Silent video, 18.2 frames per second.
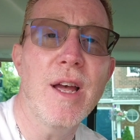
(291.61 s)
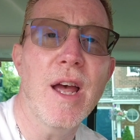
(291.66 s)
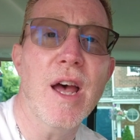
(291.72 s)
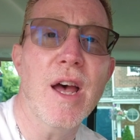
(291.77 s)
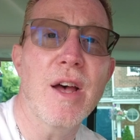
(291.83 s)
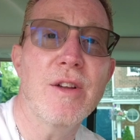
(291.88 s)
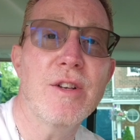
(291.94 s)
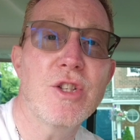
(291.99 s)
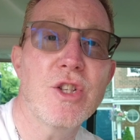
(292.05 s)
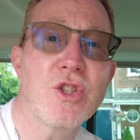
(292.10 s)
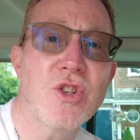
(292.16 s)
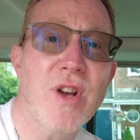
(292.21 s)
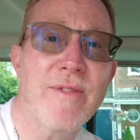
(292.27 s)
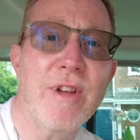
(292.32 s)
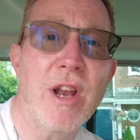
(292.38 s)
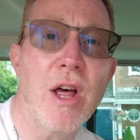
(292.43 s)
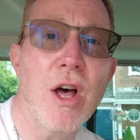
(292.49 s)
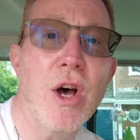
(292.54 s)
uh, to
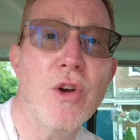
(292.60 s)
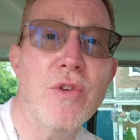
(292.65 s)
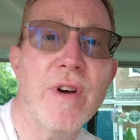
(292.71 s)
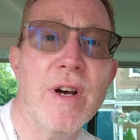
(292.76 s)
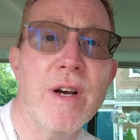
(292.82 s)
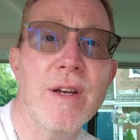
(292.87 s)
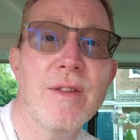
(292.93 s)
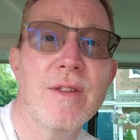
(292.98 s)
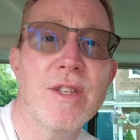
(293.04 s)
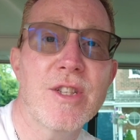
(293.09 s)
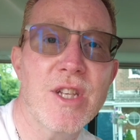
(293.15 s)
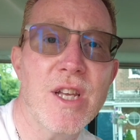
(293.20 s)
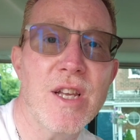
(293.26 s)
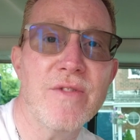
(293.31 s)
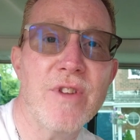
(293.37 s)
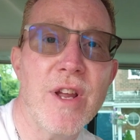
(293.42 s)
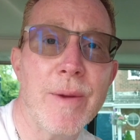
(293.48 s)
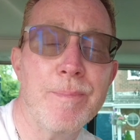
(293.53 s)
travel over this
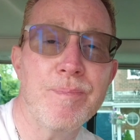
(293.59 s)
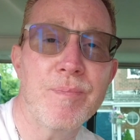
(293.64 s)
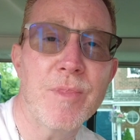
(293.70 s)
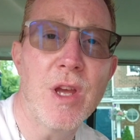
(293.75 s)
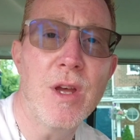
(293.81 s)
evening.